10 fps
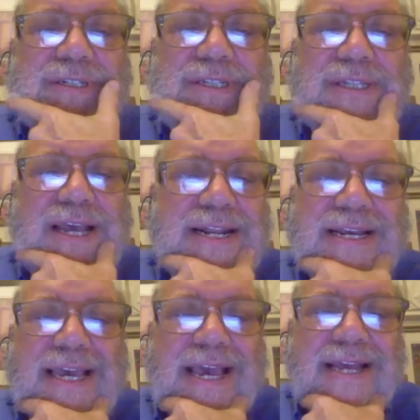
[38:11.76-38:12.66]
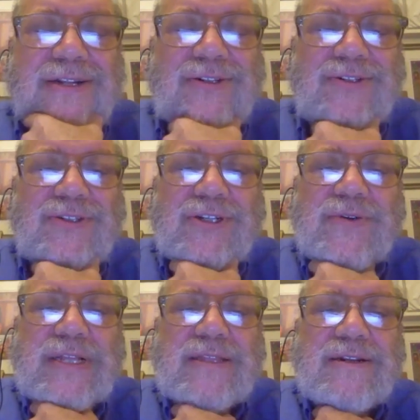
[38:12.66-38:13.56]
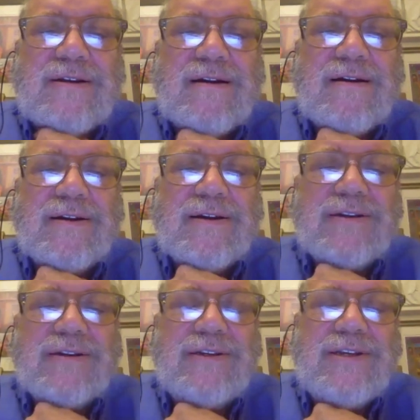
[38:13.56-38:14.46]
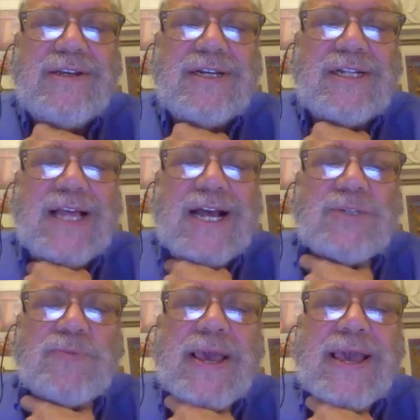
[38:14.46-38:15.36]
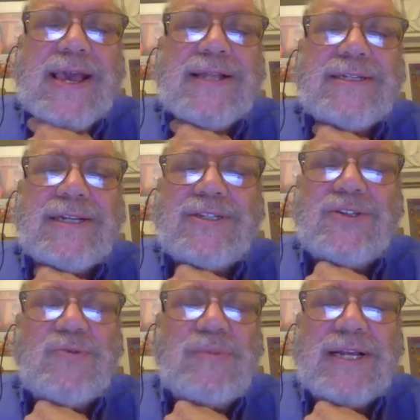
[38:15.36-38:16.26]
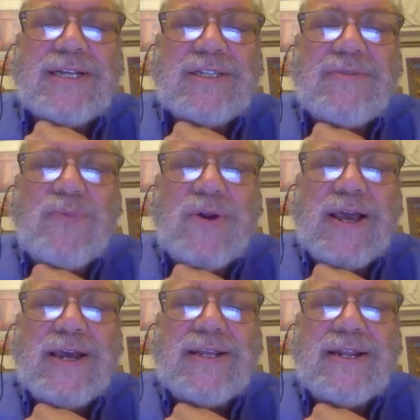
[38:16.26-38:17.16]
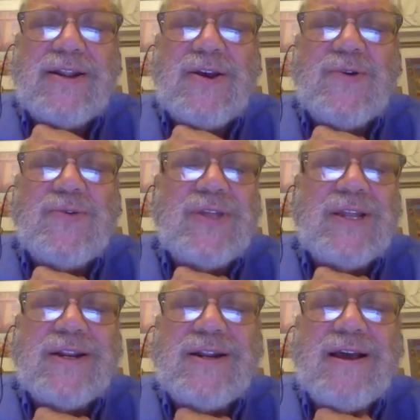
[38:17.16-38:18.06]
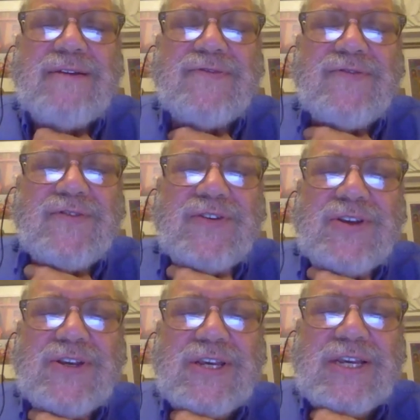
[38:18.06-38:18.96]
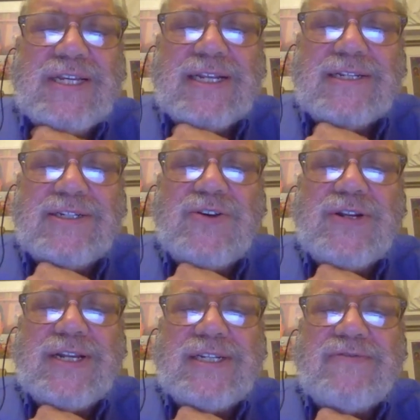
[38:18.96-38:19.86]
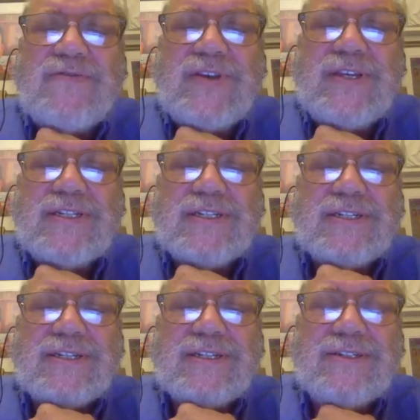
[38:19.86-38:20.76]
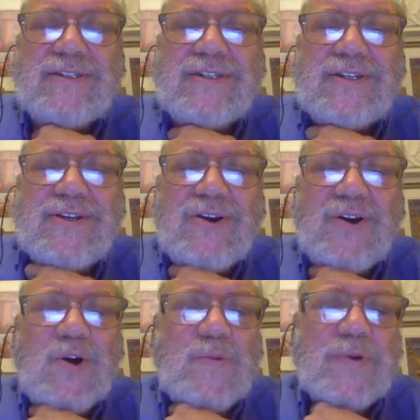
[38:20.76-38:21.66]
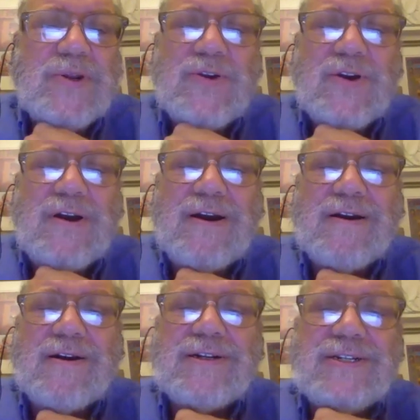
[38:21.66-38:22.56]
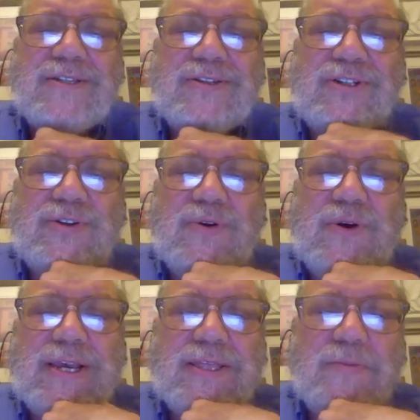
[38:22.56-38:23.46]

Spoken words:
light a candle to greet the dark. Clasp hands as you bless the bread and know that enough is as good as a feast. Open your heart to the joy and the